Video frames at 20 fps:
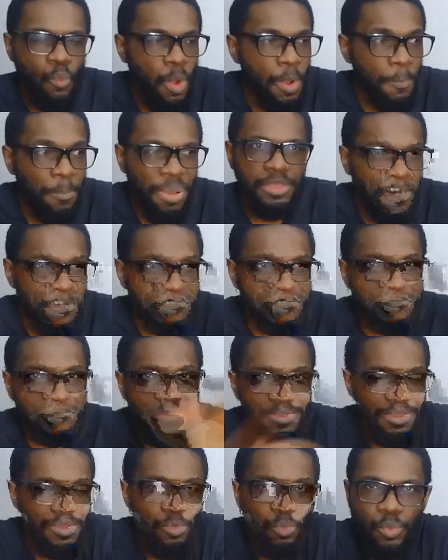One
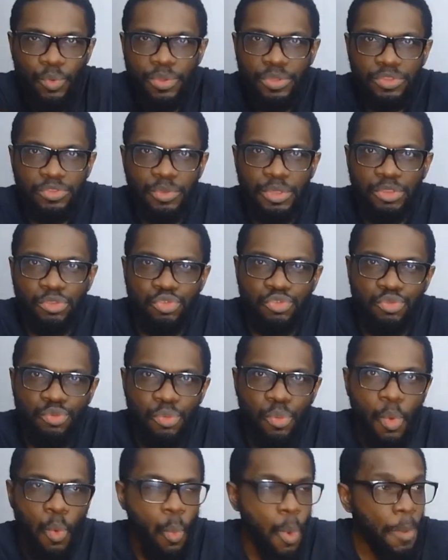pass, we're through.